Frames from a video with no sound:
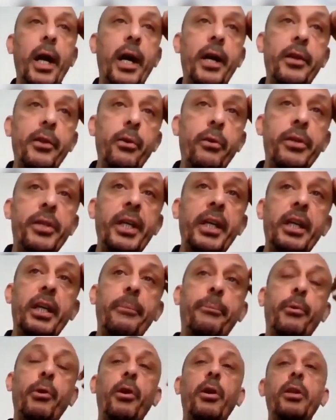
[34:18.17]
We are
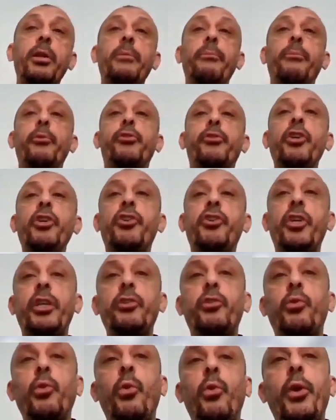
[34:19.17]
using the prone
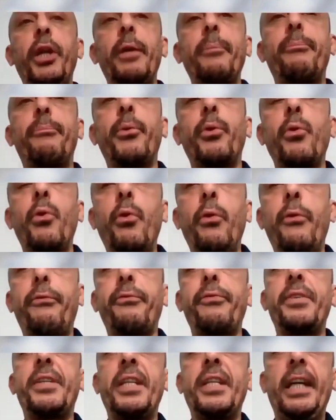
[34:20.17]
position to
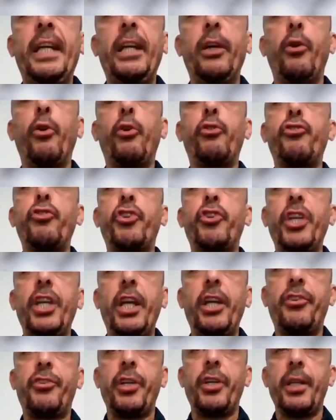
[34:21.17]
improve the
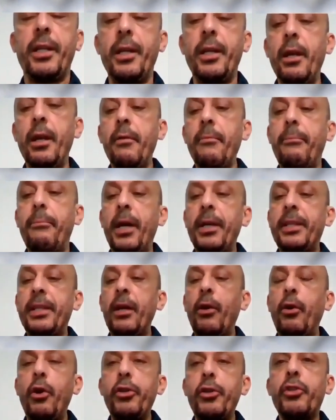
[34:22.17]
oxygenation,
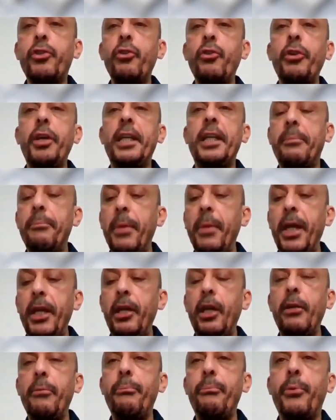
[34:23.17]
but also it
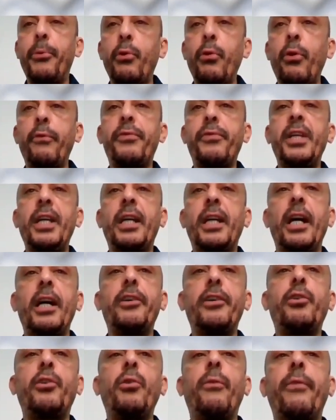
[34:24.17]
may improve
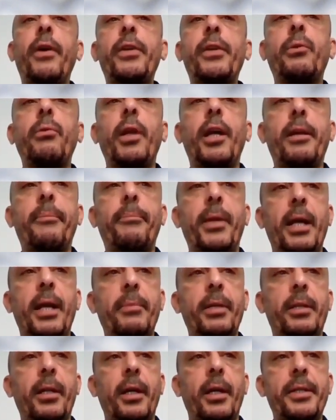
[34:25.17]
the
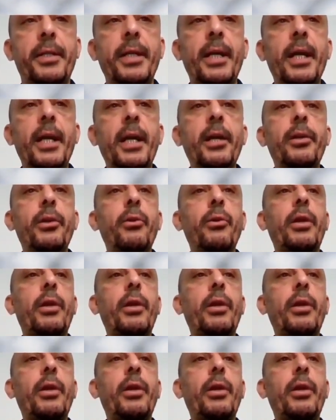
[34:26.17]
cardiovascular parameters.